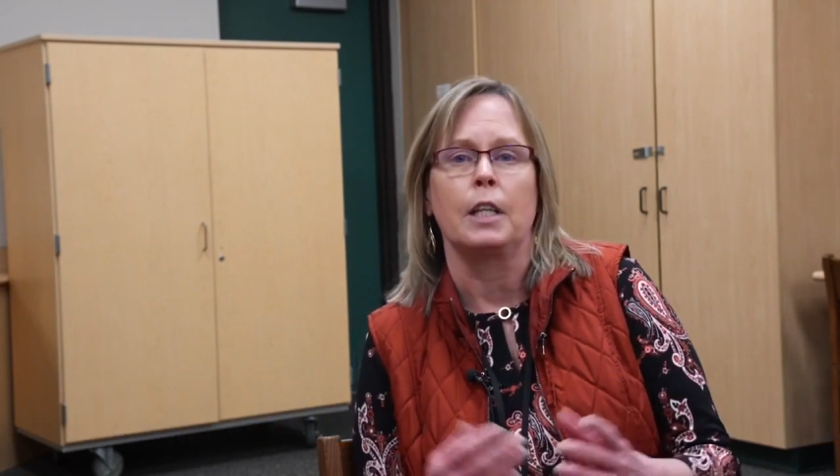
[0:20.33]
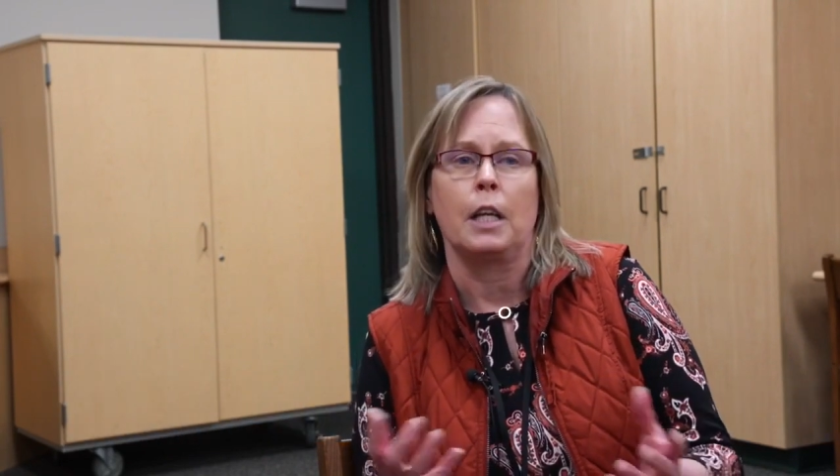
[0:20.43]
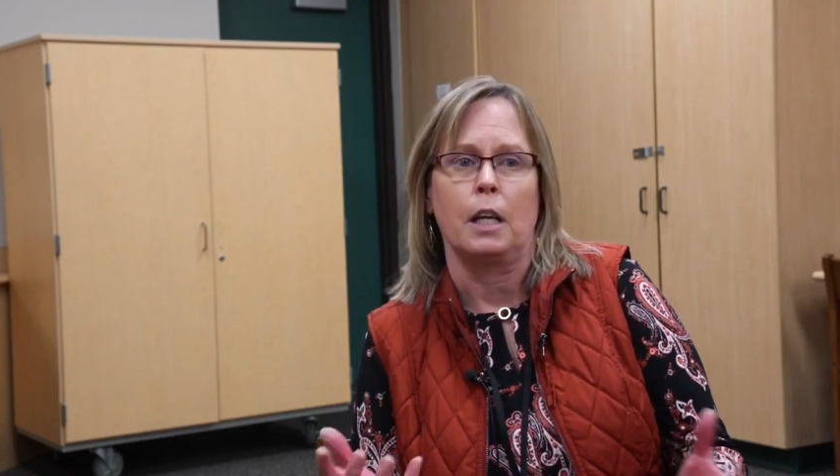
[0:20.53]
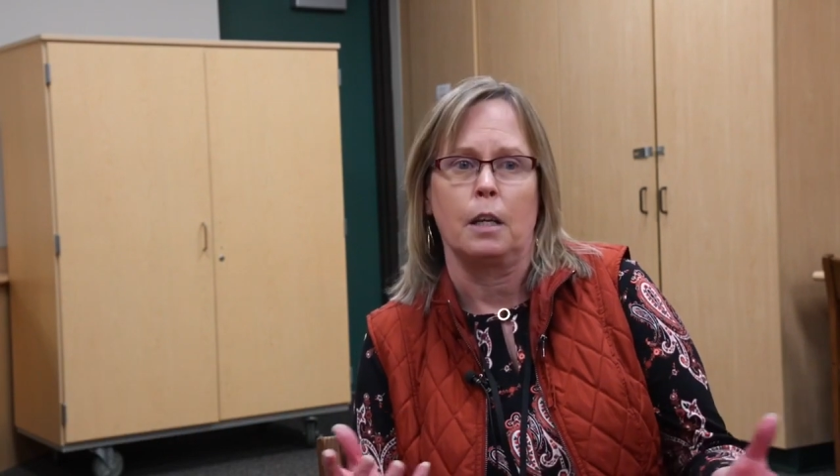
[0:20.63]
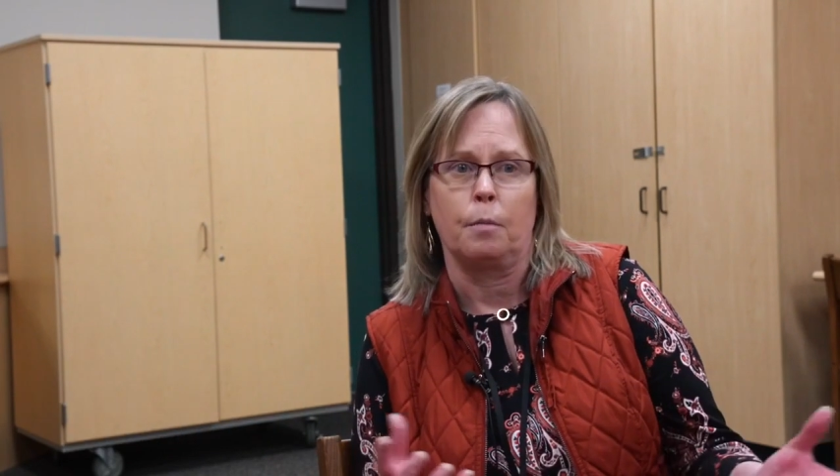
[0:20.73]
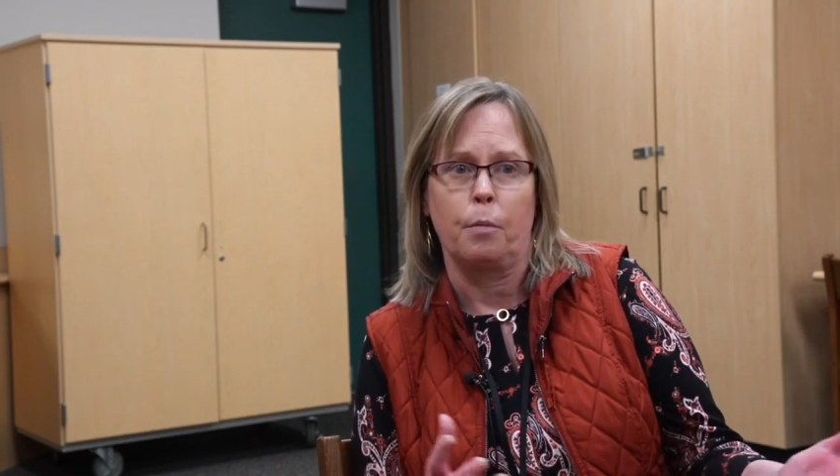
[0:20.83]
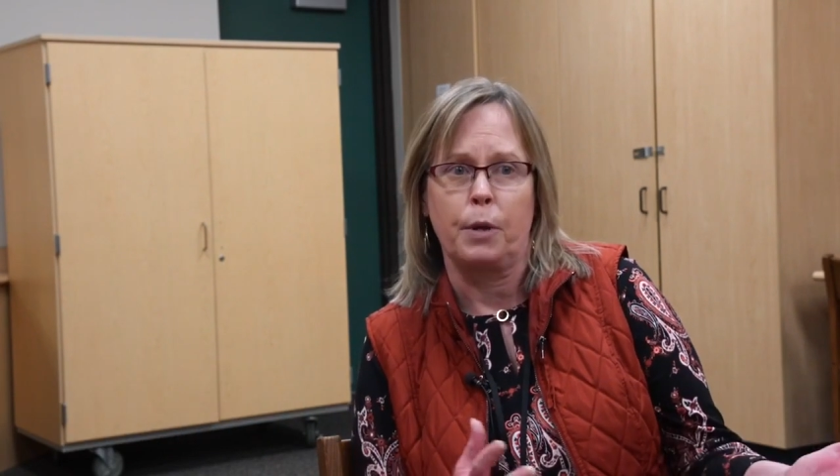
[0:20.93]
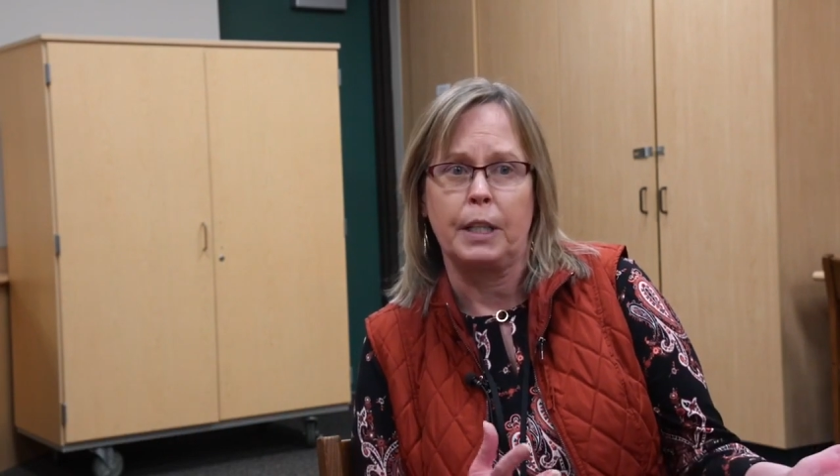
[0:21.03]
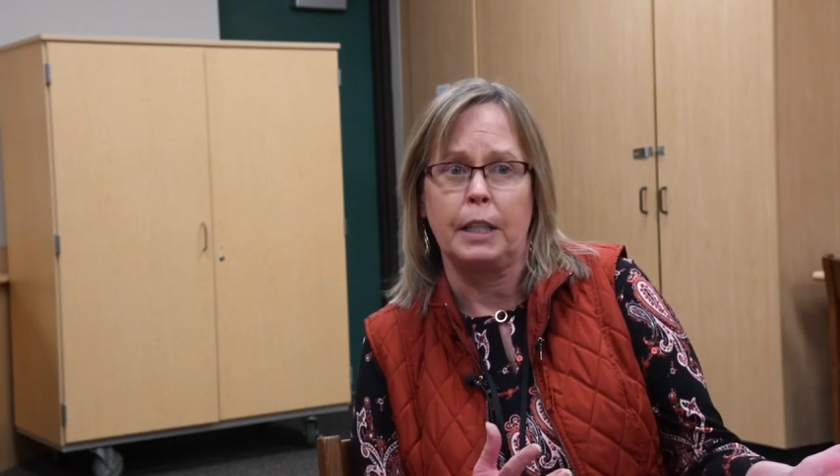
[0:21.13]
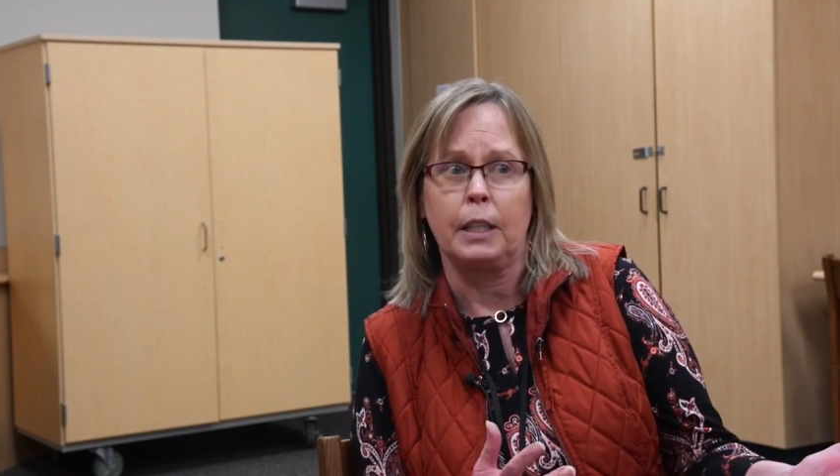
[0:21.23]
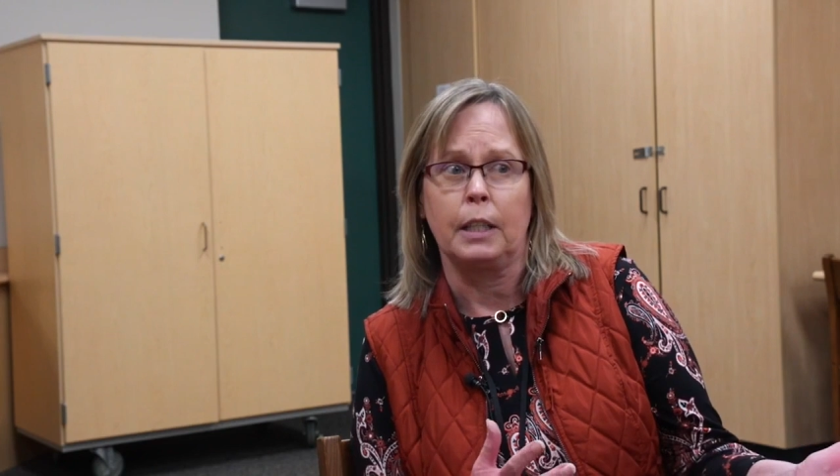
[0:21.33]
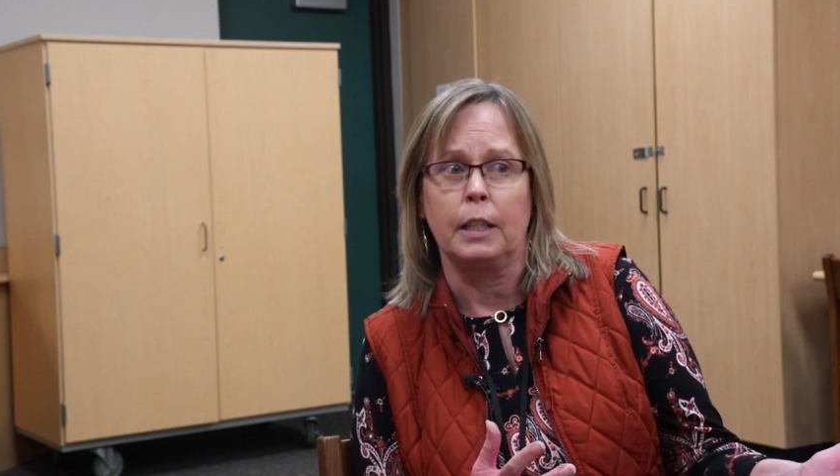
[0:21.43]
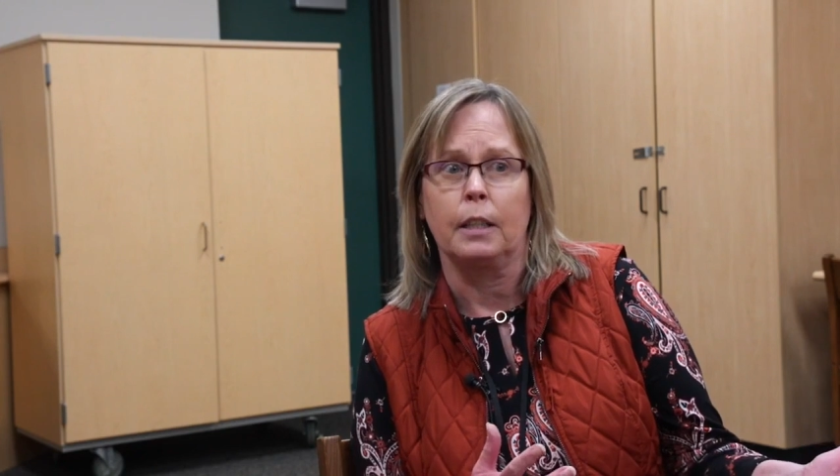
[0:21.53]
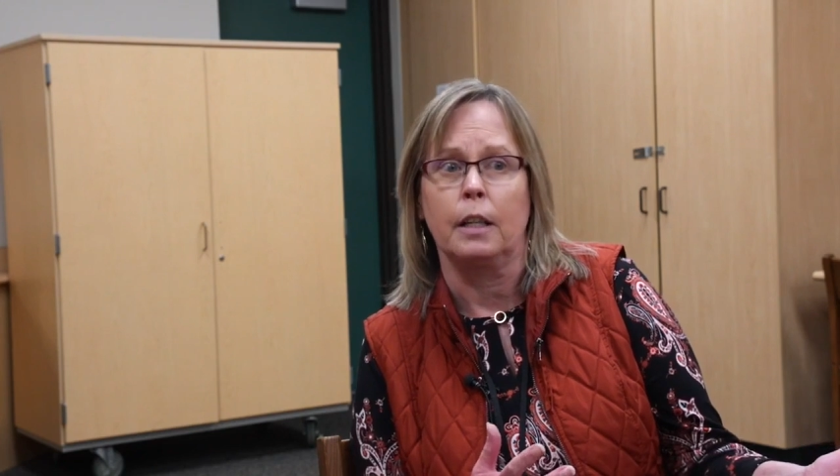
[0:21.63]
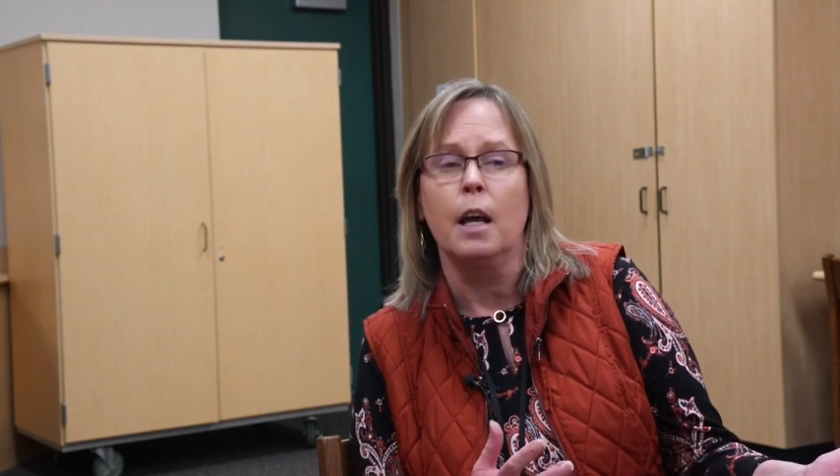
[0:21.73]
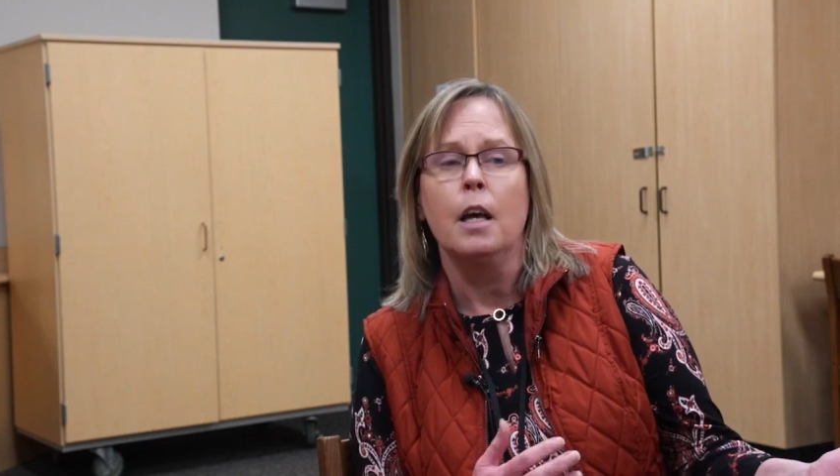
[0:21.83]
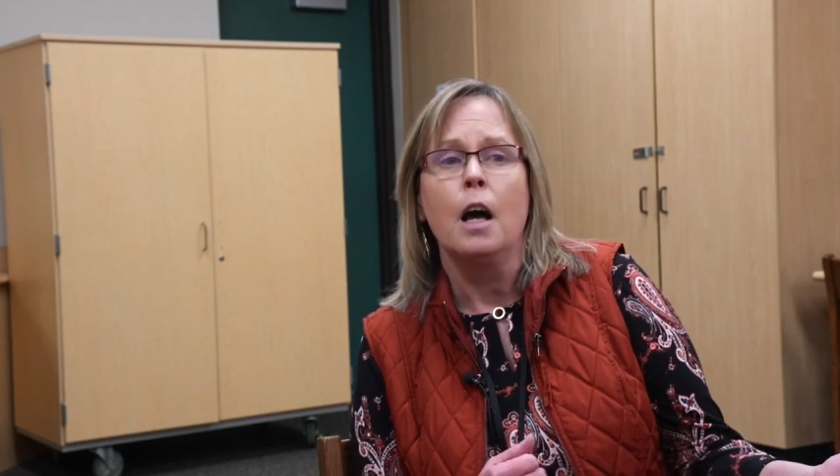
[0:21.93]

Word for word: and bringing in